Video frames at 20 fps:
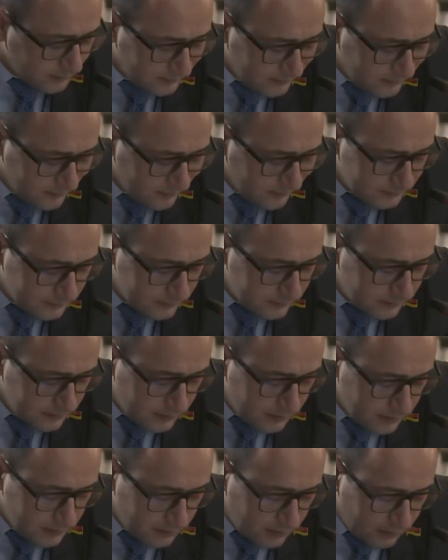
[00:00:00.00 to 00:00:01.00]
that.
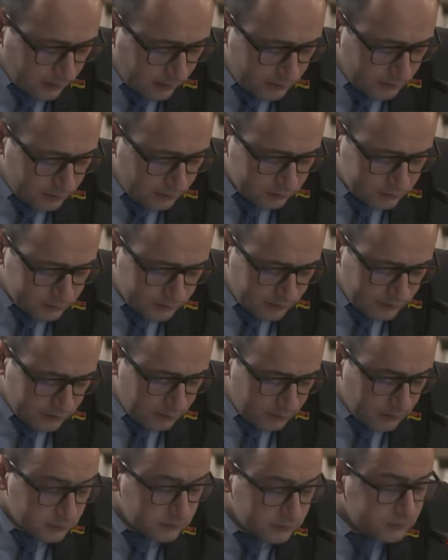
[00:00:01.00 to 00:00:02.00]
I don't really
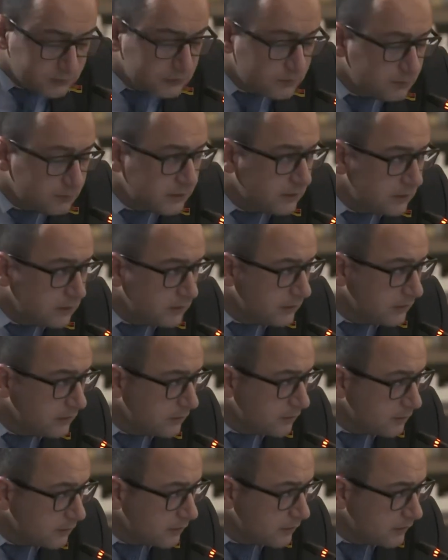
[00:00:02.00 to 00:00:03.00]
want to burden
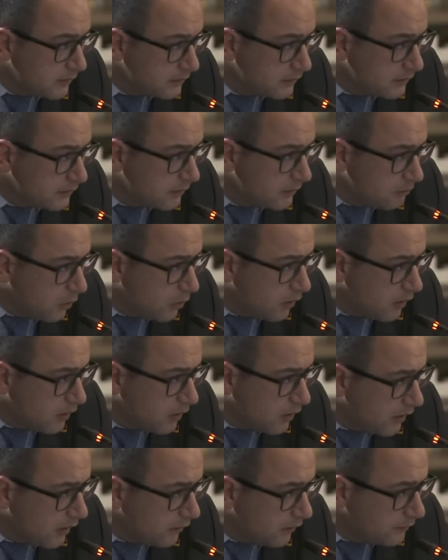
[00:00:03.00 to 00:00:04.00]
you with the more
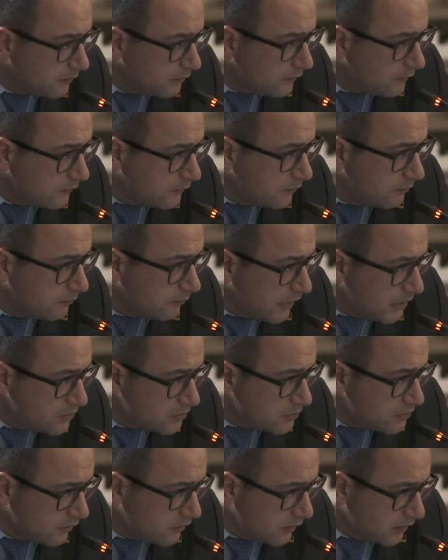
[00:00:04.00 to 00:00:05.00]
of
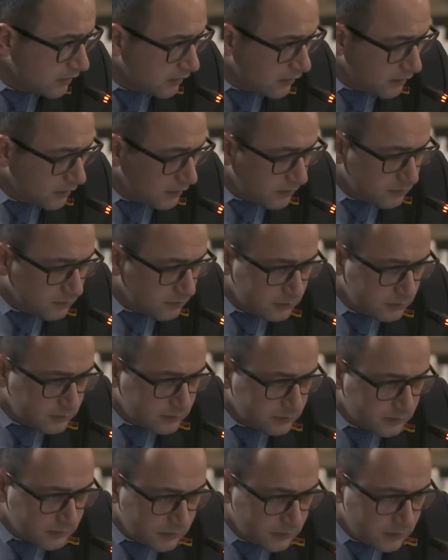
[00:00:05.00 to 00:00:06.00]
information regarding
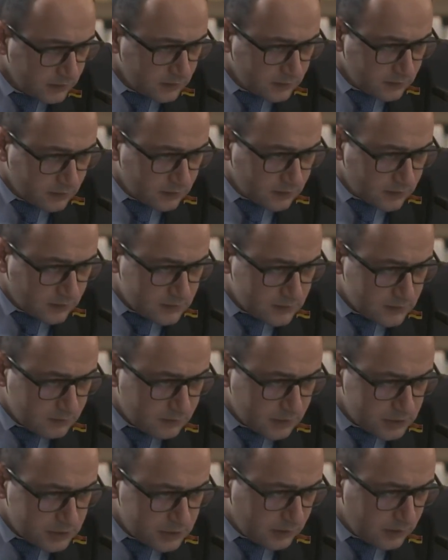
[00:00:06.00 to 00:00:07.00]
what
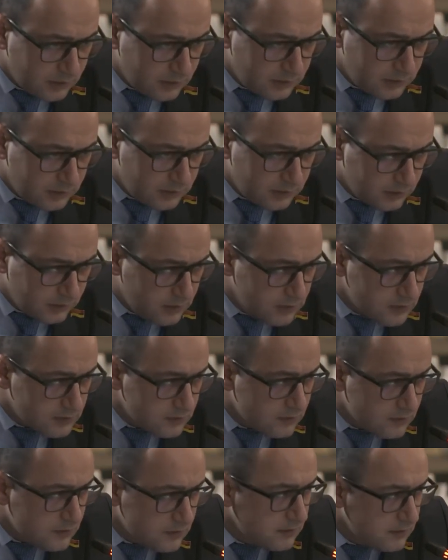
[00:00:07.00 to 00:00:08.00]
Azerbaijani
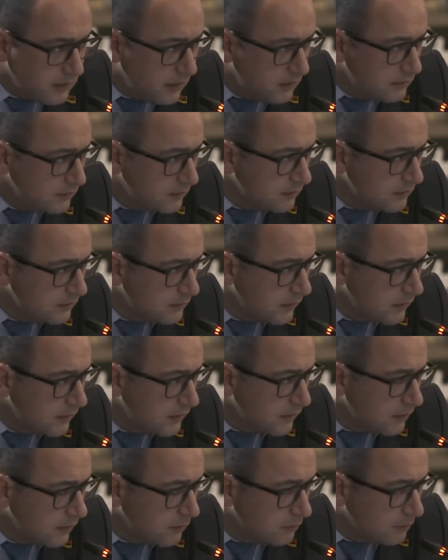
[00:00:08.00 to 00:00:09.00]
delegation stated,
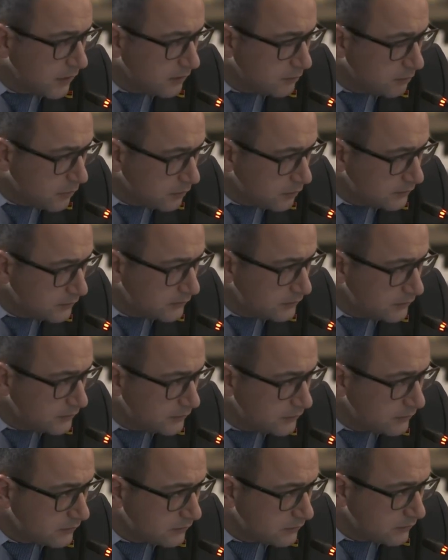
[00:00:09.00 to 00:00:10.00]
but what
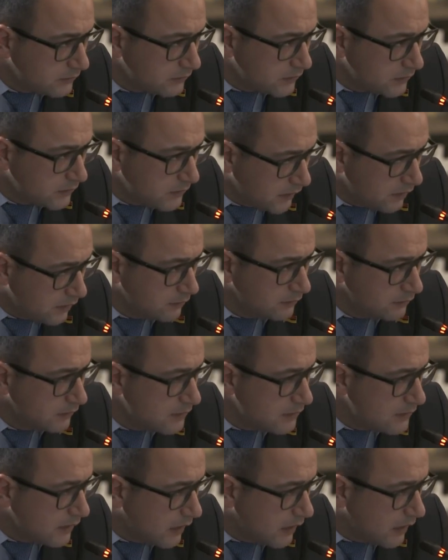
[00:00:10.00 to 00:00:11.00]
currently
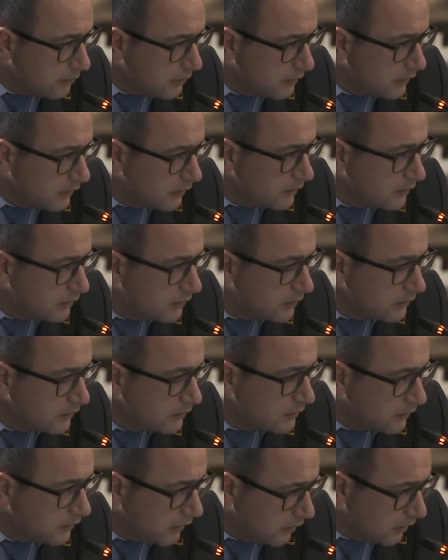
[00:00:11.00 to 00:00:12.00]
is happening
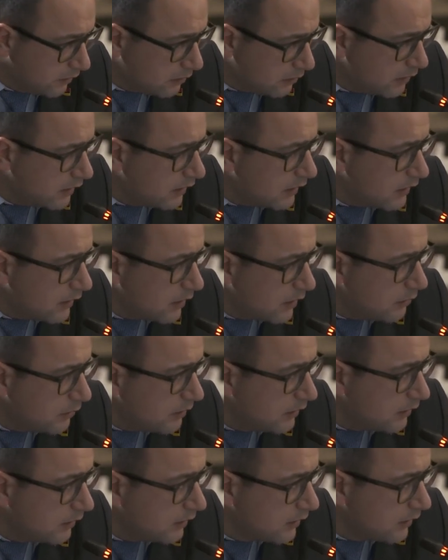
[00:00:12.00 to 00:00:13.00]
in
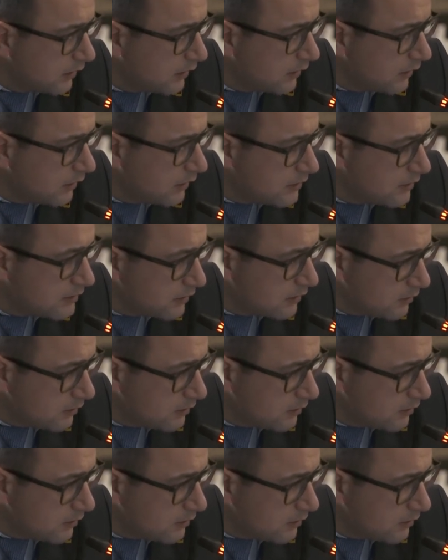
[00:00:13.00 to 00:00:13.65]
Nagorno-Karabakh is a